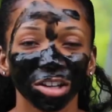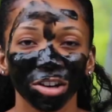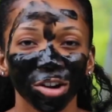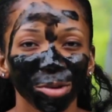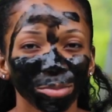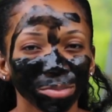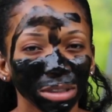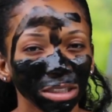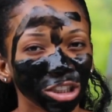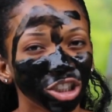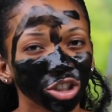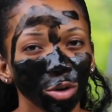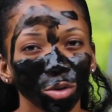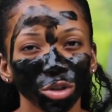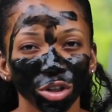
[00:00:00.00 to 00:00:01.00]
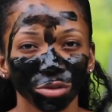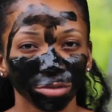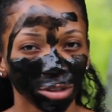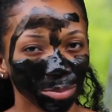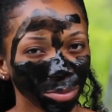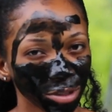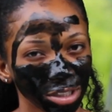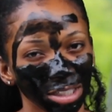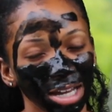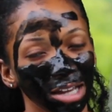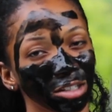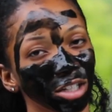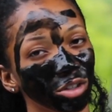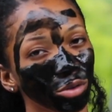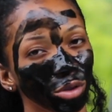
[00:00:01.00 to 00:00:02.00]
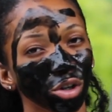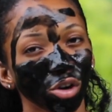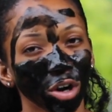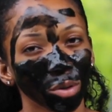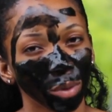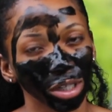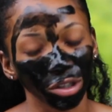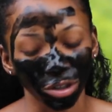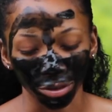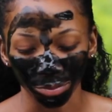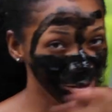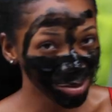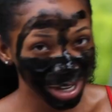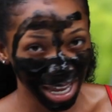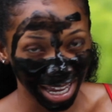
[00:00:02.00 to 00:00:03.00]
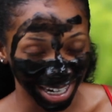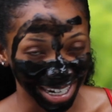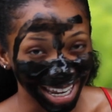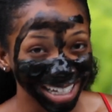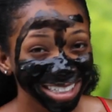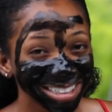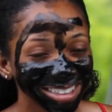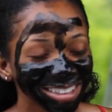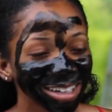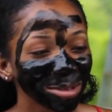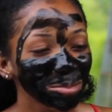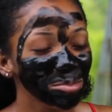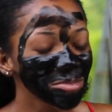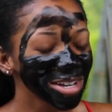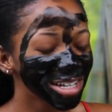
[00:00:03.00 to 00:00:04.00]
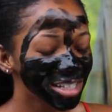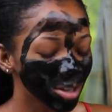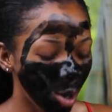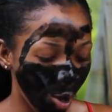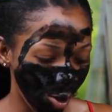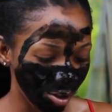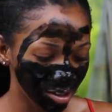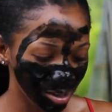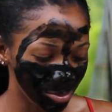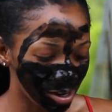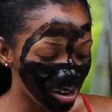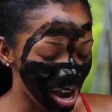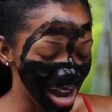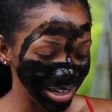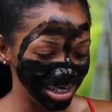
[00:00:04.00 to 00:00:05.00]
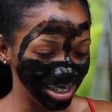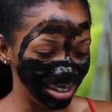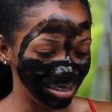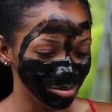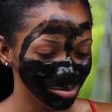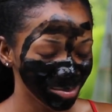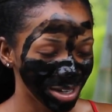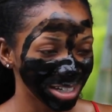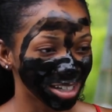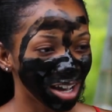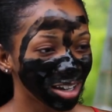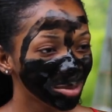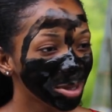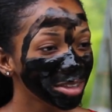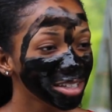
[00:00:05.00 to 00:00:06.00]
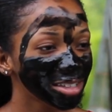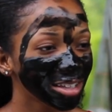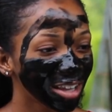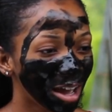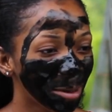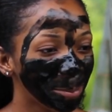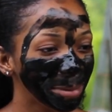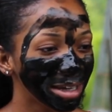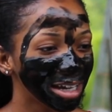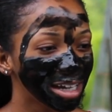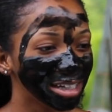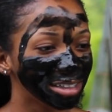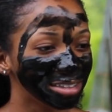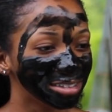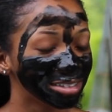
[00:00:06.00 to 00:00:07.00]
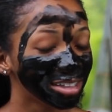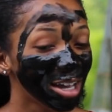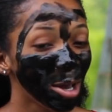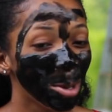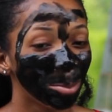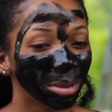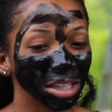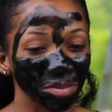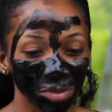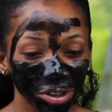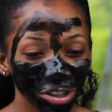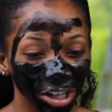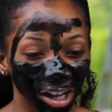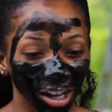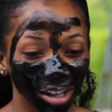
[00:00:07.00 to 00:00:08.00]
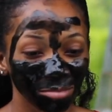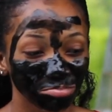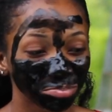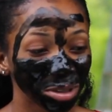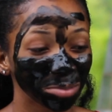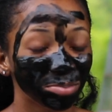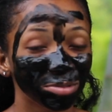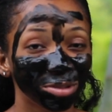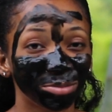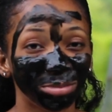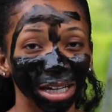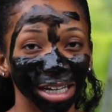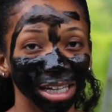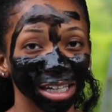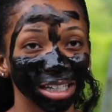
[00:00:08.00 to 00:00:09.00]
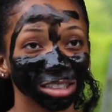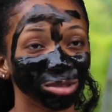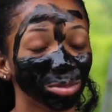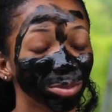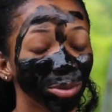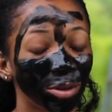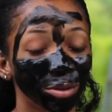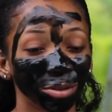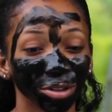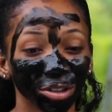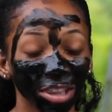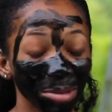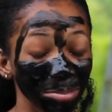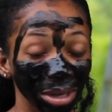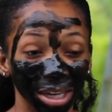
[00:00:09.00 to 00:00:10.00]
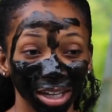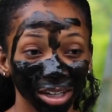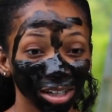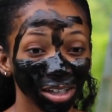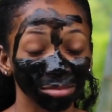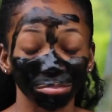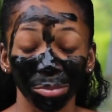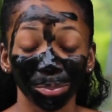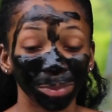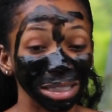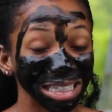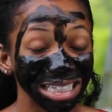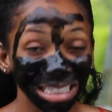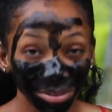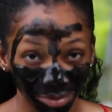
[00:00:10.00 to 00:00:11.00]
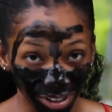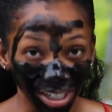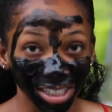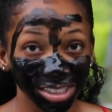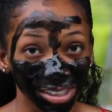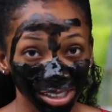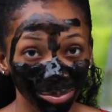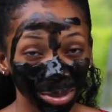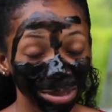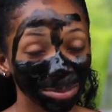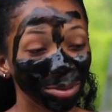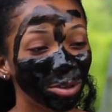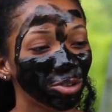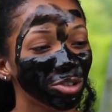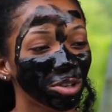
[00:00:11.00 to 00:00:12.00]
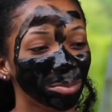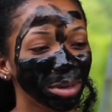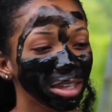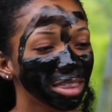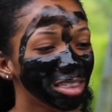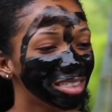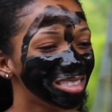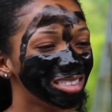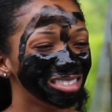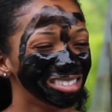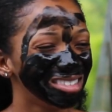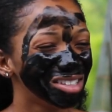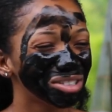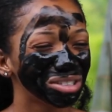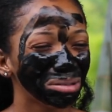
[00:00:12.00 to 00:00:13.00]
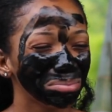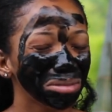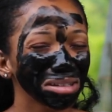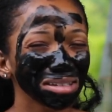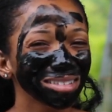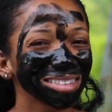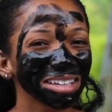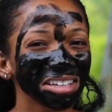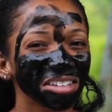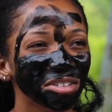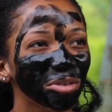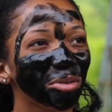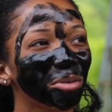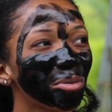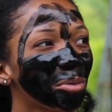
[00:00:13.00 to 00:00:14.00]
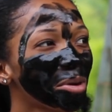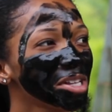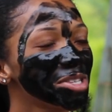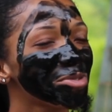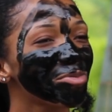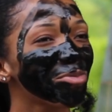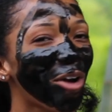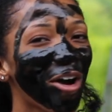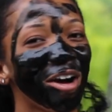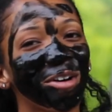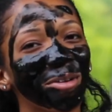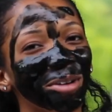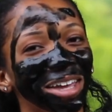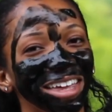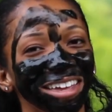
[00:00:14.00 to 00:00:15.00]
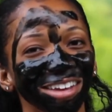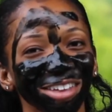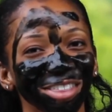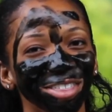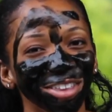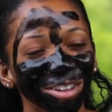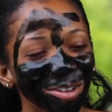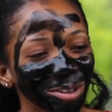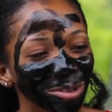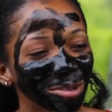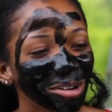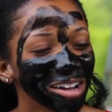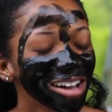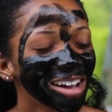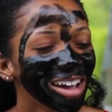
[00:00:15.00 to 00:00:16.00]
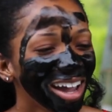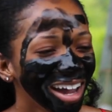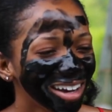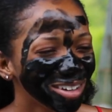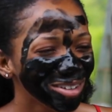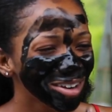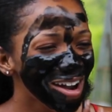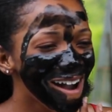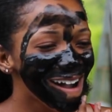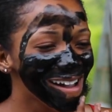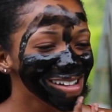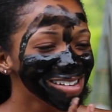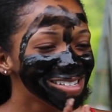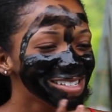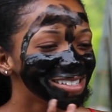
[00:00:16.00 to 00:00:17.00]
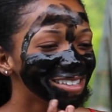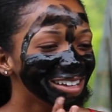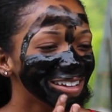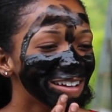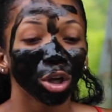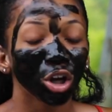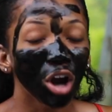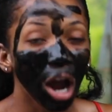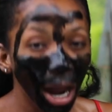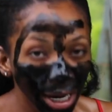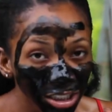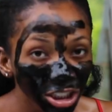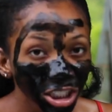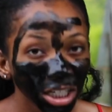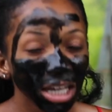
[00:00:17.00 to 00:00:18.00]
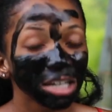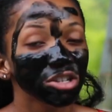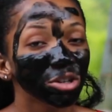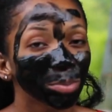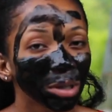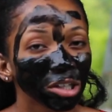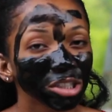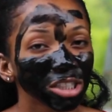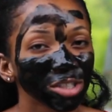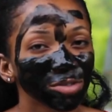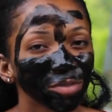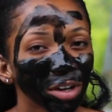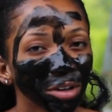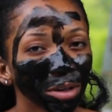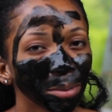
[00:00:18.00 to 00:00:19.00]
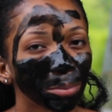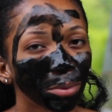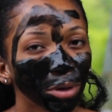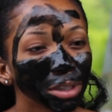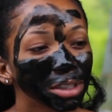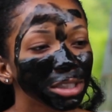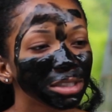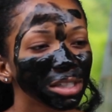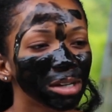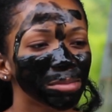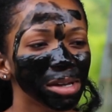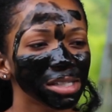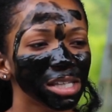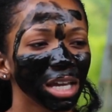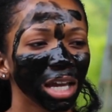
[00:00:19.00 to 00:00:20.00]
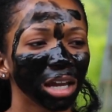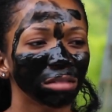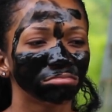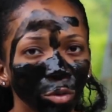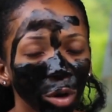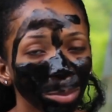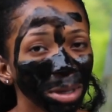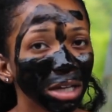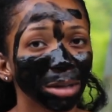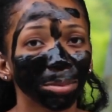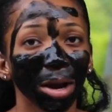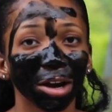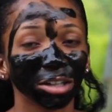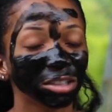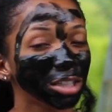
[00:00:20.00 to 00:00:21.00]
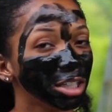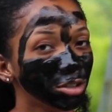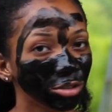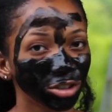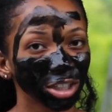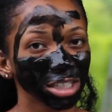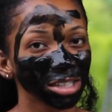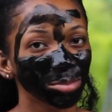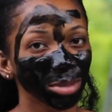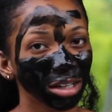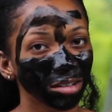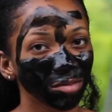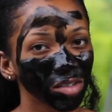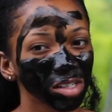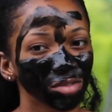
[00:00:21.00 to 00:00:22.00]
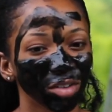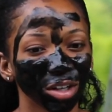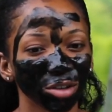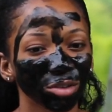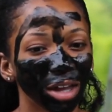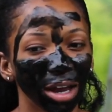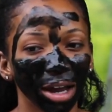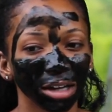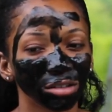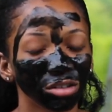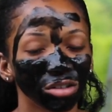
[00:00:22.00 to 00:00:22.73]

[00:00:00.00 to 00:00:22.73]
and you know, be, show your real personality and who you are and what you do. Okay, next tip is all about hygiene. I talk about this a lot because believe it or not, people my age, people older than me, believe it. So people older than me, there's something like, what's wrong with you? And your hygiene, like your hygiene and your appearance is very important. And I'm not saying wear makeup. I, I told you guys in the beginning of this video that I